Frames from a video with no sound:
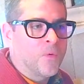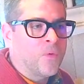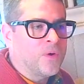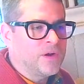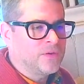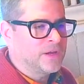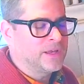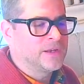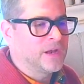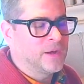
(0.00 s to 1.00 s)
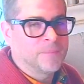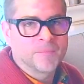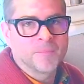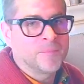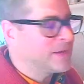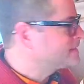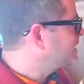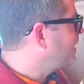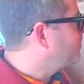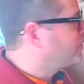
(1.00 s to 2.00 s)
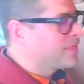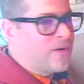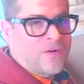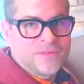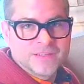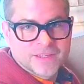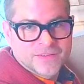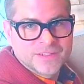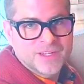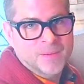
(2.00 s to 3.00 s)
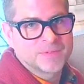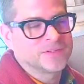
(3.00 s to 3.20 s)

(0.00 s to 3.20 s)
Or you can mix it up with all these other stops.